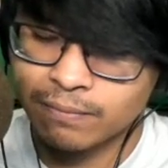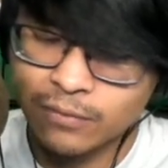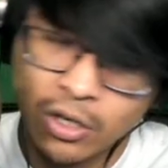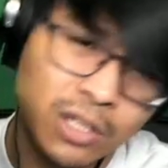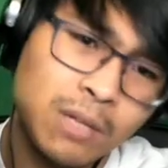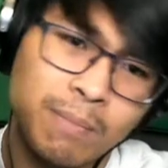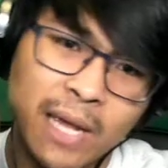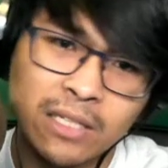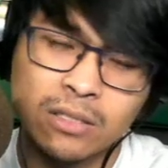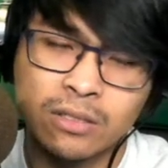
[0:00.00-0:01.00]
they're not the
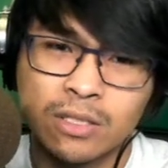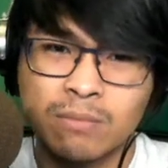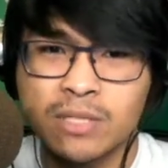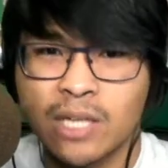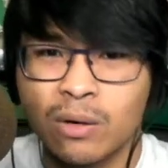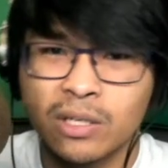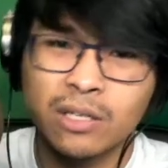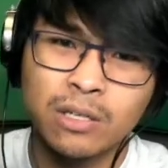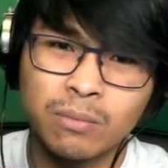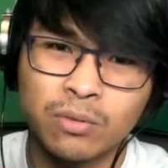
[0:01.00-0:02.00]
best. Some sound
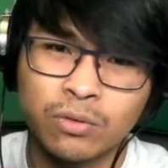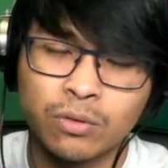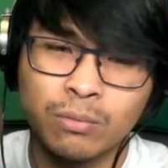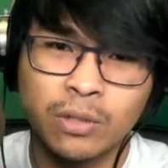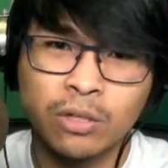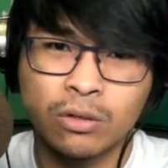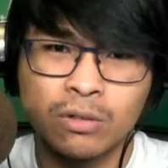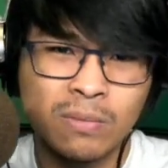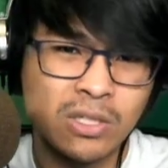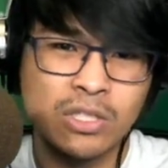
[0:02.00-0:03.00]
can come through, but it
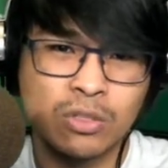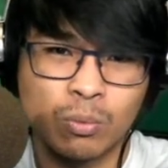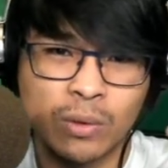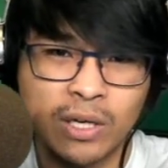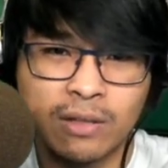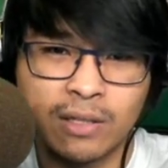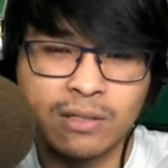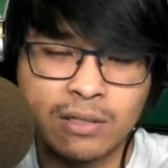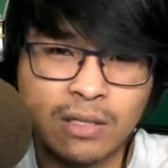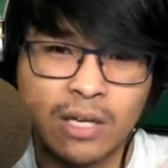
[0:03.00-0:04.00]
could be just a way
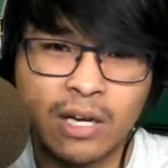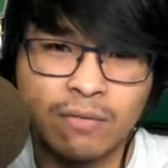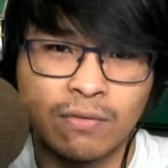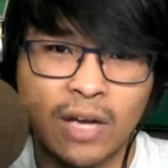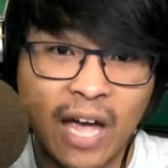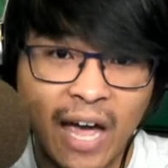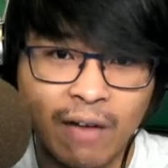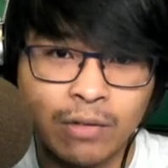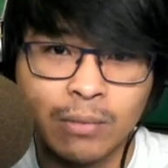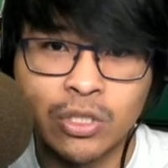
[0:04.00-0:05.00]
that I
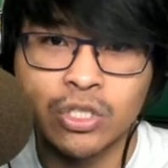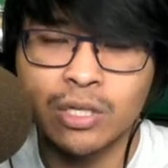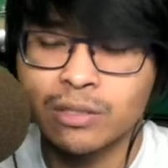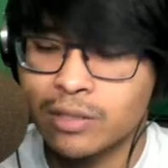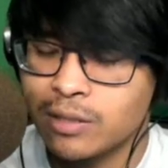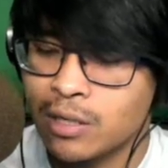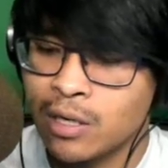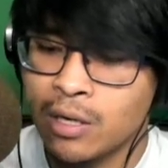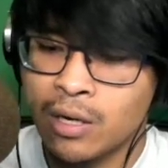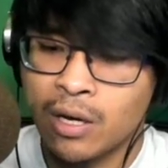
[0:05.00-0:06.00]
have them adjusted,
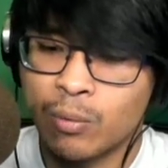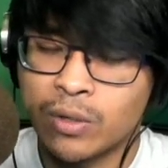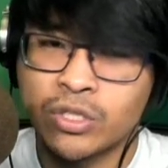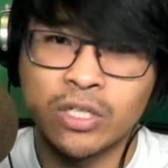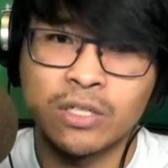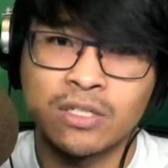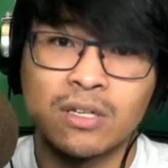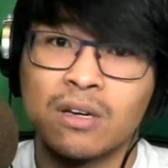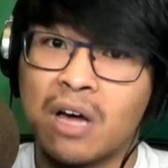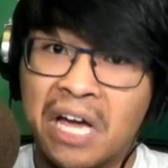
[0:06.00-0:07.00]
which is
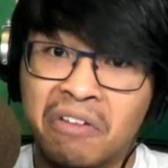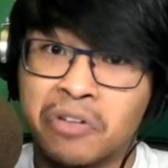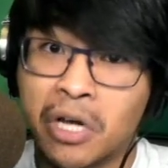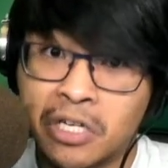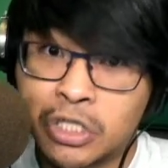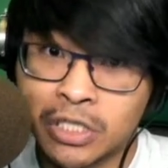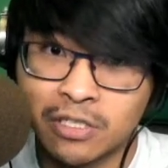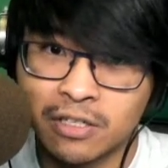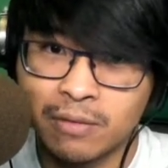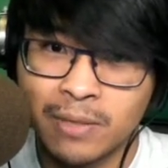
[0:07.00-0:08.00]
I have not
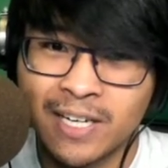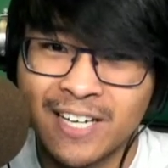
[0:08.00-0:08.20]
adjusted them.